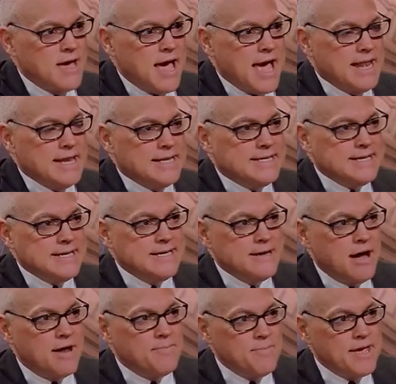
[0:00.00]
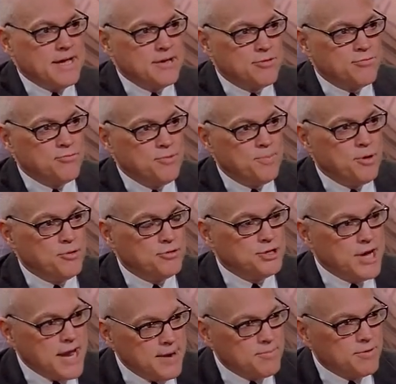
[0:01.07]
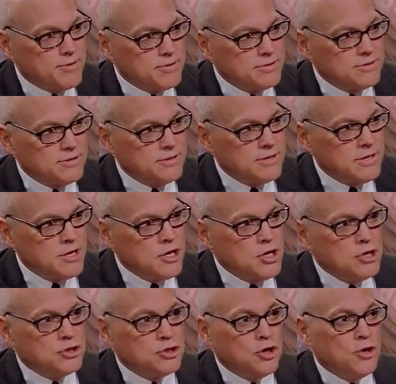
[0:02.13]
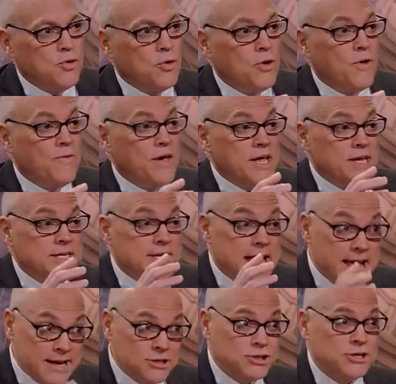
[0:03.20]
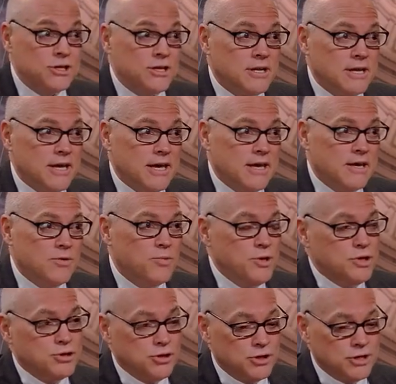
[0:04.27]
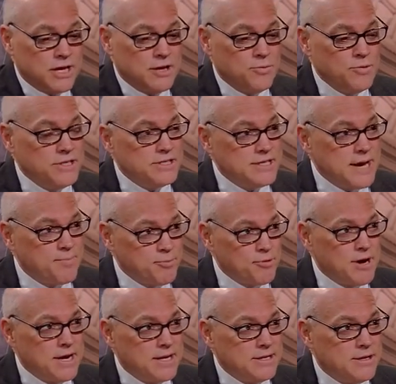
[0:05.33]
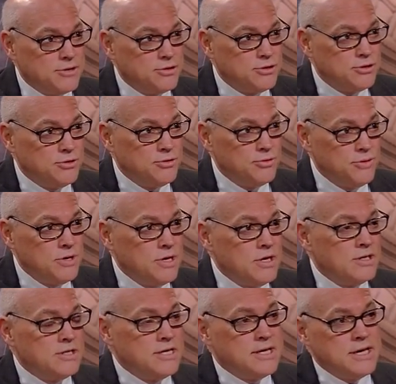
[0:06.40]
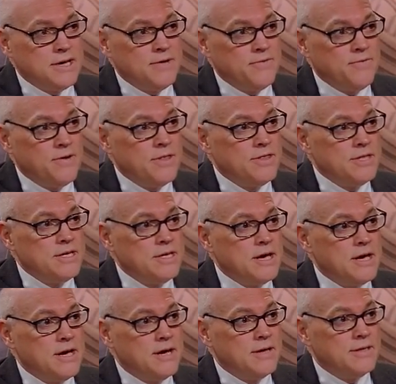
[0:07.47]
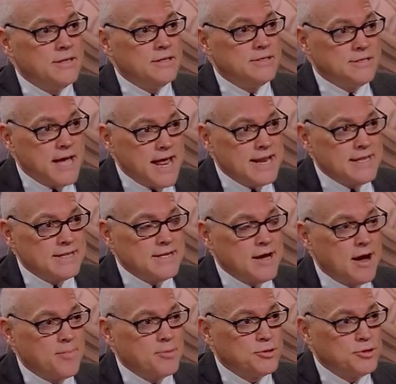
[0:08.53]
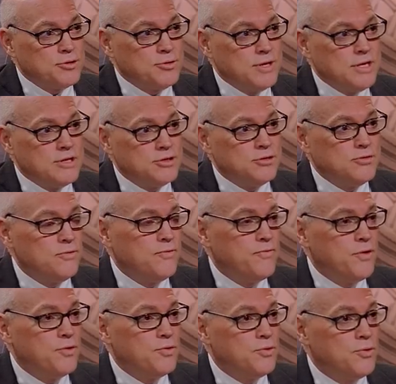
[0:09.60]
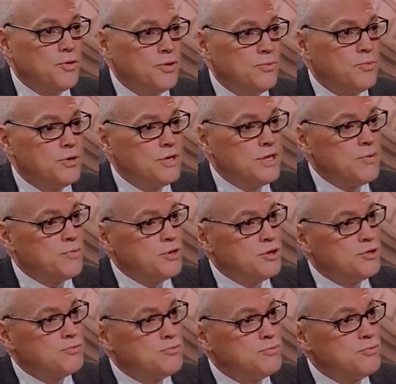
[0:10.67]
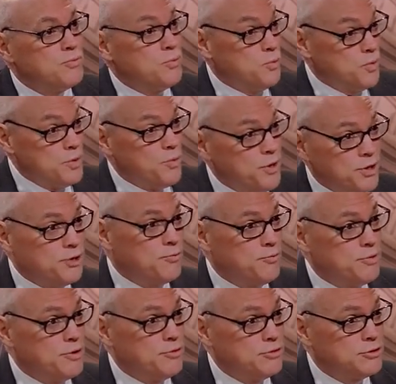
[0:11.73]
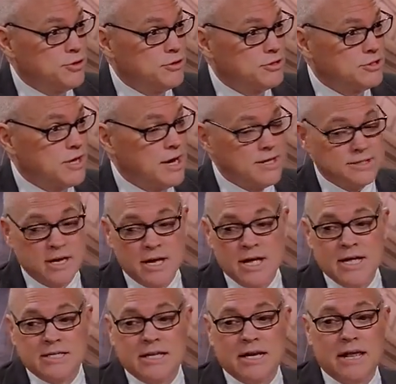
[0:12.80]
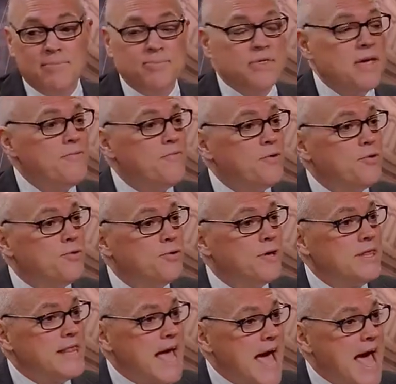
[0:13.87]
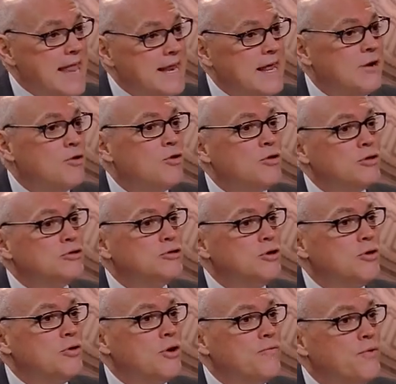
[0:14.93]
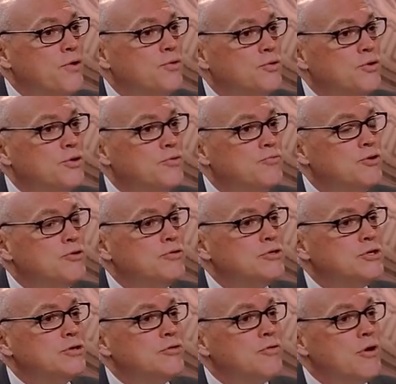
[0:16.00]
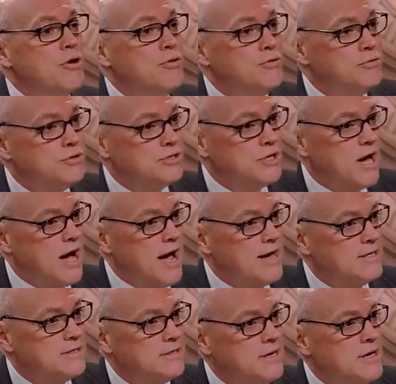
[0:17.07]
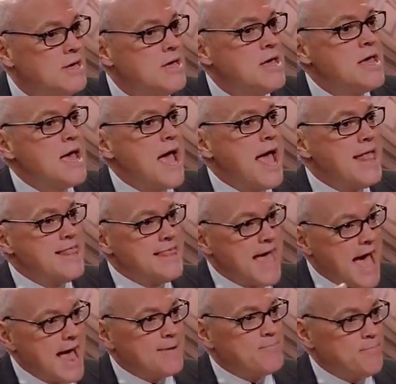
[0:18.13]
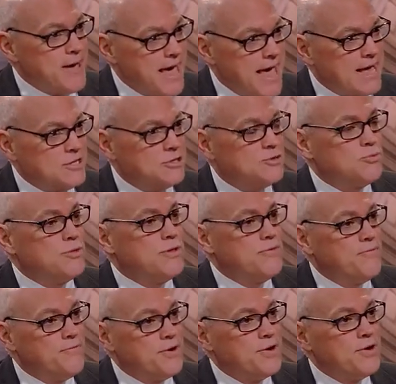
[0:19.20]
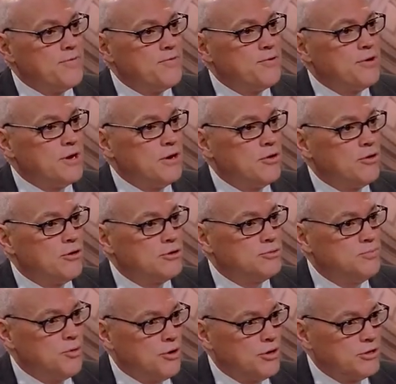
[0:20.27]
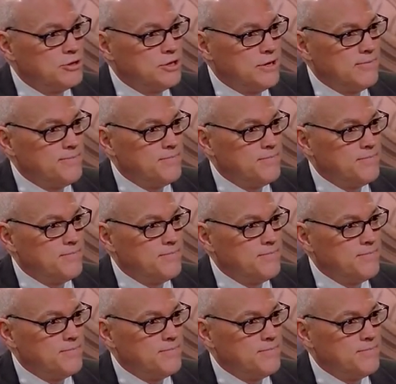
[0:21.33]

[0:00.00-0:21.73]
and it did not make it through both chambers. So intentionally, we took and we separated the two to give the Senate the opportunity to vote on whether they we wanted to reduce our size, to let them vote on that and also vote on reducing their own size. And that passed with a very, very large margin.